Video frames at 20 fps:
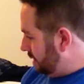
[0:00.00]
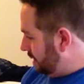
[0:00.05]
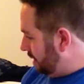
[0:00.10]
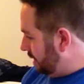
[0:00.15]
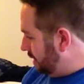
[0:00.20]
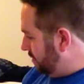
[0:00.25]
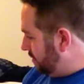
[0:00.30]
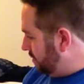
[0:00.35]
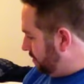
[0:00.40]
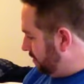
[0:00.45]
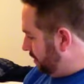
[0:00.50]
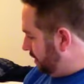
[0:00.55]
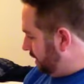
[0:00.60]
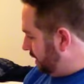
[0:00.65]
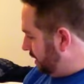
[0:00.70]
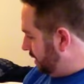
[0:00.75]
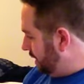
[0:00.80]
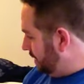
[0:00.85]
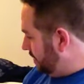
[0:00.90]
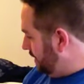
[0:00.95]
Each
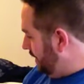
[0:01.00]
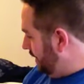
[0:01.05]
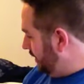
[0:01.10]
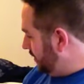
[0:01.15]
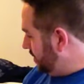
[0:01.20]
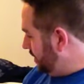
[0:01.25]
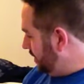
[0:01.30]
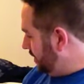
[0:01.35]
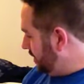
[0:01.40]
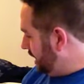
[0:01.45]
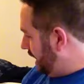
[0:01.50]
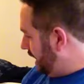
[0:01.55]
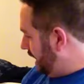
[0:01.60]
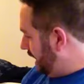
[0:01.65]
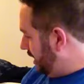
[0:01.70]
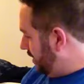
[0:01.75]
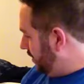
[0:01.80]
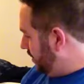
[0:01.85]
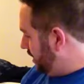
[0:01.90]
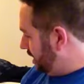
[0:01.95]
morning they milked their
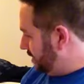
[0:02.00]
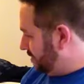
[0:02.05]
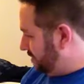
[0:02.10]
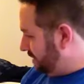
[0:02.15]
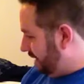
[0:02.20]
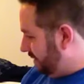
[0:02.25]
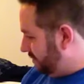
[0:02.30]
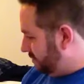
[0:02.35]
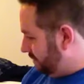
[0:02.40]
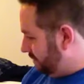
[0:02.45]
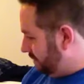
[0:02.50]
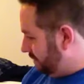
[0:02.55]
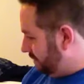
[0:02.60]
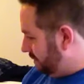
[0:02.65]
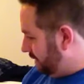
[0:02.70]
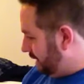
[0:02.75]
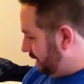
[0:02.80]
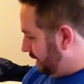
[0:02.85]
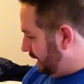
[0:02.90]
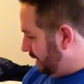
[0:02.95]
cow, and each afternoon
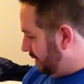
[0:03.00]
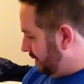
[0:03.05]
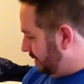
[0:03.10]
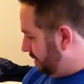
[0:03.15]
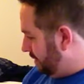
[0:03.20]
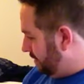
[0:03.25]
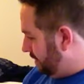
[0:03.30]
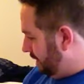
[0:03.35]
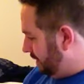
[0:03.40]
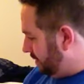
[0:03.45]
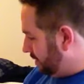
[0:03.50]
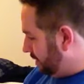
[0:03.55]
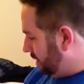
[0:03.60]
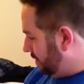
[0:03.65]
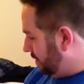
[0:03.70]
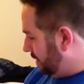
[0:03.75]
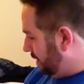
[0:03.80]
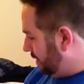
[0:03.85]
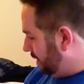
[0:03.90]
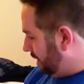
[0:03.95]
they carried the milk to
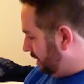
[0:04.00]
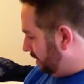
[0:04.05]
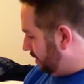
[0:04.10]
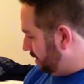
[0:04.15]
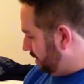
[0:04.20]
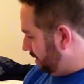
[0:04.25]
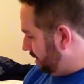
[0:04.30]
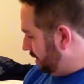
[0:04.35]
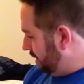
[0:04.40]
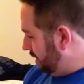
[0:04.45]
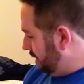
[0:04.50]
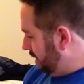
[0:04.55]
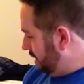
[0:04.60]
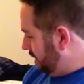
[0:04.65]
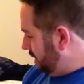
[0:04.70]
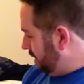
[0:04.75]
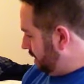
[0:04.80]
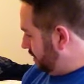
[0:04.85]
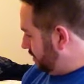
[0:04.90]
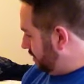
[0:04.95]
the market.
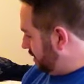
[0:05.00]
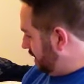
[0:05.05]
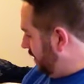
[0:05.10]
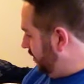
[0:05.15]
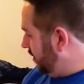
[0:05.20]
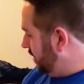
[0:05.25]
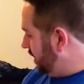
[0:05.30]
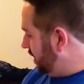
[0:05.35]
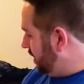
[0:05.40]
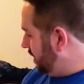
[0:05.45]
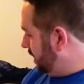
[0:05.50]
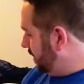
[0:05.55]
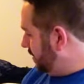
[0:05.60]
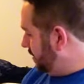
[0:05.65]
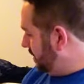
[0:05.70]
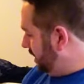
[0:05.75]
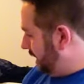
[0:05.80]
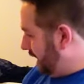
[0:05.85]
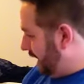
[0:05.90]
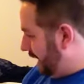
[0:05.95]
It was all the
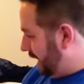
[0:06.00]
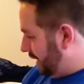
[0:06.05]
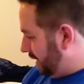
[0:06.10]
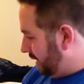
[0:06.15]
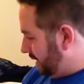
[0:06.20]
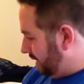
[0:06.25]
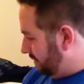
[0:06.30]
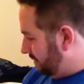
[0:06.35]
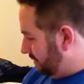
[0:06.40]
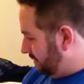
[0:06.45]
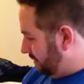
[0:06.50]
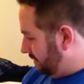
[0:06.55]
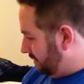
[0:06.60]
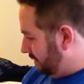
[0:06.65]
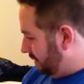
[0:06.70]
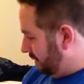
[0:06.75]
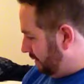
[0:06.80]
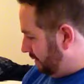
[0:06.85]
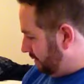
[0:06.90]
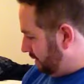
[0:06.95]
income they had, and even
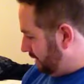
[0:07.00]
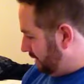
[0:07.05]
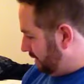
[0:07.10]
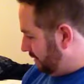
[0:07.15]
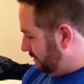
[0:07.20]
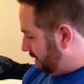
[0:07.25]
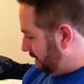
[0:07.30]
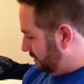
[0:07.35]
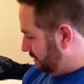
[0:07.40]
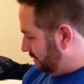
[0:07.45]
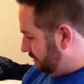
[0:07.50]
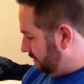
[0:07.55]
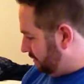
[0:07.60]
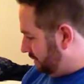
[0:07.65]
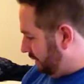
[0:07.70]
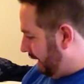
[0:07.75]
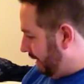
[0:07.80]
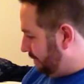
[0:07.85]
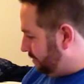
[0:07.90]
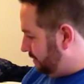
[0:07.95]
so, they lived on
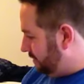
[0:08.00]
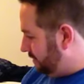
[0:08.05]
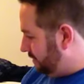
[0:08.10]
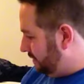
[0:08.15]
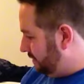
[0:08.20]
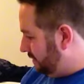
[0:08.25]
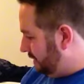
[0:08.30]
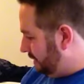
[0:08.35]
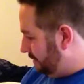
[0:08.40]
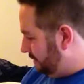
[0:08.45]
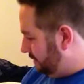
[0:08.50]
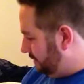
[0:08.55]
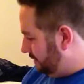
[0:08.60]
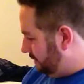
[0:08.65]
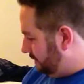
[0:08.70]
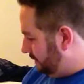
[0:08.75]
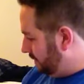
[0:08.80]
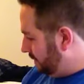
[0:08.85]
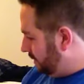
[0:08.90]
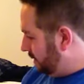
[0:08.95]
scraps and
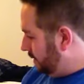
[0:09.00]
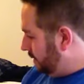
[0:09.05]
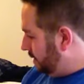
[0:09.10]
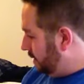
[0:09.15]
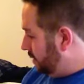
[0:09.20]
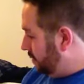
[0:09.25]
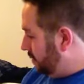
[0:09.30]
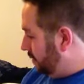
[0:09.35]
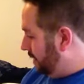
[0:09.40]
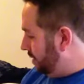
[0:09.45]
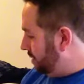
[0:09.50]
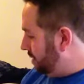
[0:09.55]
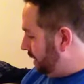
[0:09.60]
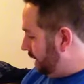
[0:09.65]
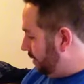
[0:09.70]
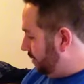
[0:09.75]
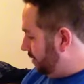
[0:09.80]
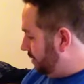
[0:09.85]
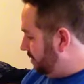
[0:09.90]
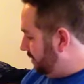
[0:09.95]
snippets. One
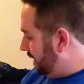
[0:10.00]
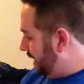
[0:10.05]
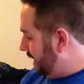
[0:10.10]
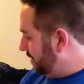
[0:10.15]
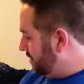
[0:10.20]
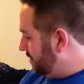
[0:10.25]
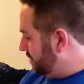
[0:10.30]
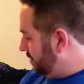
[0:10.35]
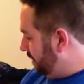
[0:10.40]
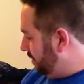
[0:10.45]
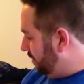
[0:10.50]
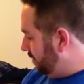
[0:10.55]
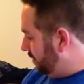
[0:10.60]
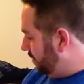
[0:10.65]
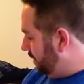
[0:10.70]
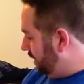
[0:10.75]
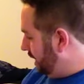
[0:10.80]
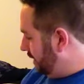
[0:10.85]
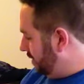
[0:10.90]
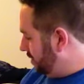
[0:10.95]
day, when Jack's mother
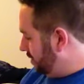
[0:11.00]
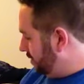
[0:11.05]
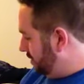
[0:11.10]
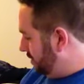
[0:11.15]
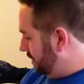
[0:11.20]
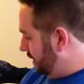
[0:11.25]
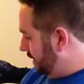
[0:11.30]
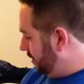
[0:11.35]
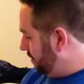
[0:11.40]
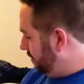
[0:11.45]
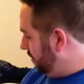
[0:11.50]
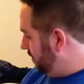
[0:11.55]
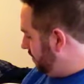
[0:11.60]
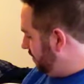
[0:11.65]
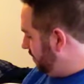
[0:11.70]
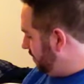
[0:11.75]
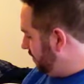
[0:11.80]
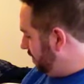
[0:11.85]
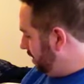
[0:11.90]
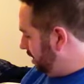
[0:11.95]
went out to milk
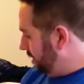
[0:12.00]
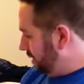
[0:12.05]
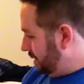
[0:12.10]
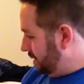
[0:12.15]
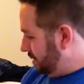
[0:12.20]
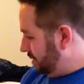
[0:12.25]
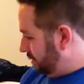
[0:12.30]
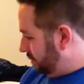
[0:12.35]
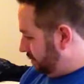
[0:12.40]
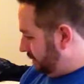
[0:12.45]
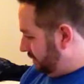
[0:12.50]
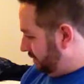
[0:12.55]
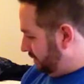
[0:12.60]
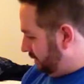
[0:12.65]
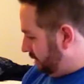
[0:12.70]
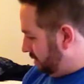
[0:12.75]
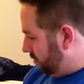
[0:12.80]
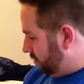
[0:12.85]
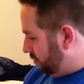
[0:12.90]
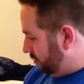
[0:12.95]
Blizzard, there wasn't
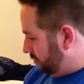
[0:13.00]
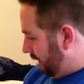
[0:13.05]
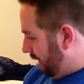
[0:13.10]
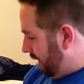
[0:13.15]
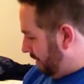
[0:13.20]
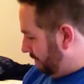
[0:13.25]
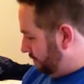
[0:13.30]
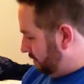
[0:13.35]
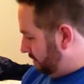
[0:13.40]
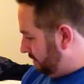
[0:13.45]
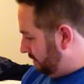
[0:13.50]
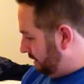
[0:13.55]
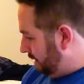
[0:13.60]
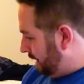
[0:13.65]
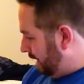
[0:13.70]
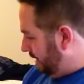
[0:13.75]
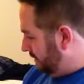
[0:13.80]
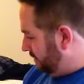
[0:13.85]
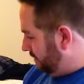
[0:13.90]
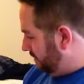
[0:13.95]
a drop to be
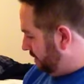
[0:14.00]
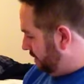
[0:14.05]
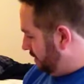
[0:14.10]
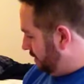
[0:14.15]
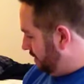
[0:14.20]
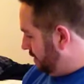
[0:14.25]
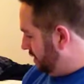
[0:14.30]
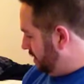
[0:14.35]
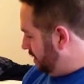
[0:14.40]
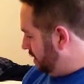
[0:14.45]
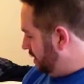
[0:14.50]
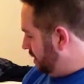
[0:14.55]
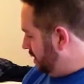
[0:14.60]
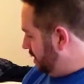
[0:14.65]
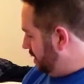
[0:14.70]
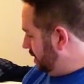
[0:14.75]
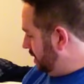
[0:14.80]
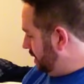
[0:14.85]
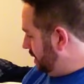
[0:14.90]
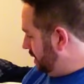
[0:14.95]
got from her.
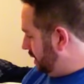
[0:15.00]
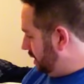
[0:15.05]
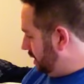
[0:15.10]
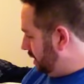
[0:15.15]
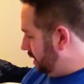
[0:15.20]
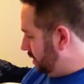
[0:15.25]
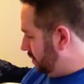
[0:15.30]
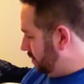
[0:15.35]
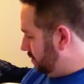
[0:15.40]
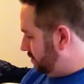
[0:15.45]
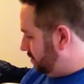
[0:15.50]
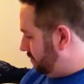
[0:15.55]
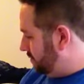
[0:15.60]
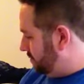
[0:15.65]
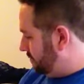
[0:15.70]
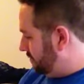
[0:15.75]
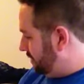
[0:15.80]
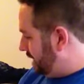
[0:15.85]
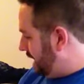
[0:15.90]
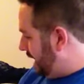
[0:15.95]
"Oh,
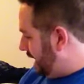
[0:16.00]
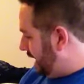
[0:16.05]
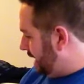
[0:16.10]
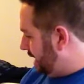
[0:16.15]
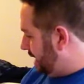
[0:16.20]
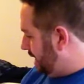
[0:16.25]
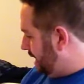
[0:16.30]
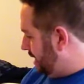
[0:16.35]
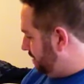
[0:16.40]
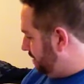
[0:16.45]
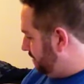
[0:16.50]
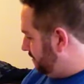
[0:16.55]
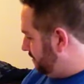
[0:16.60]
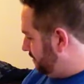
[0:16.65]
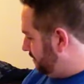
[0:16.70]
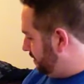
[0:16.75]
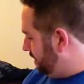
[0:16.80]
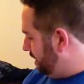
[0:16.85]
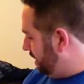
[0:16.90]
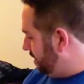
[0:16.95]
Jack, I'm
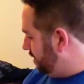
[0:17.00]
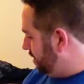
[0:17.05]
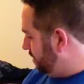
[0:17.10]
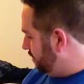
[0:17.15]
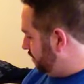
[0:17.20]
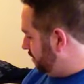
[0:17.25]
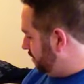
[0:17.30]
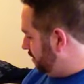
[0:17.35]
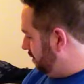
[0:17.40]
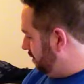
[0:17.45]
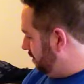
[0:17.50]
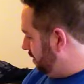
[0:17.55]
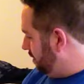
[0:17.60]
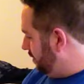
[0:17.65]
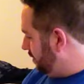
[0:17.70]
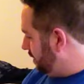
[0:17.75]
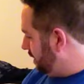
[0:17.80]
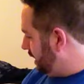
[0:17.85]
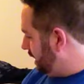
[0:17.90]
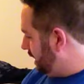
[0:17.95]
afraid the poor
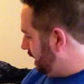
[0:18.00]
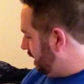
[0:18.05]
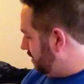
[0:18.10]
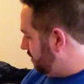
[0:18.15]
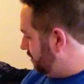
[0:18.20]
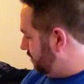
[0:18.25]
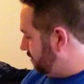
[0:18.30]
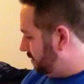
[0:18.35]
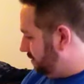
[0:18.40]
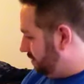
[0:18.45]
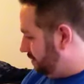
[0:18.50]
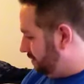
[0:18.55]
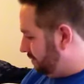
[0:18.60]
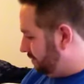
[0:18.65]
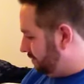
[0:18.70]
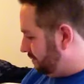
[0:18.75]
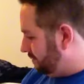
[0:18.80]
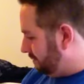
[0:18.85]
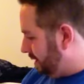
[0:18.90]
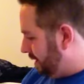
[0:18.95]
old cow's
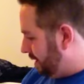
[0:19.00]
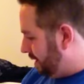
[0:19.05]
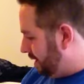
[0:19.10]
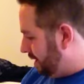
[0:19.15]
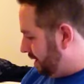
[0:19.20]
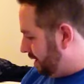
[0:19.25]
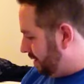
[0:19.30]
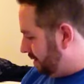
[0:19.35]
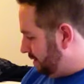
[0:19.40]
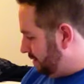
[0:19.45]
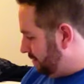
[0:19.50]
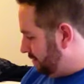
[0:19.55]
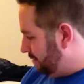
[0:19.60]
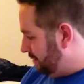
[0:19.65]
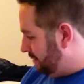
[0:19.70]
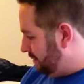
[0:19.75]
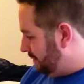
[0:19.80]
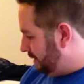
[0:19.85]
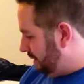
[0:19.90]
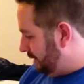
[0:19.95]
gone dry,"
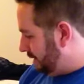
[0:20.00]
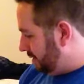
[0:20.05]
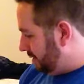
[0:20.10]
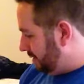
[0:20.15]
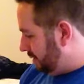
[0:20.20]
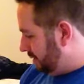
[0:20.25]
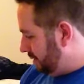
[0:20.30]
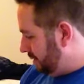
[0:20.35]
she said.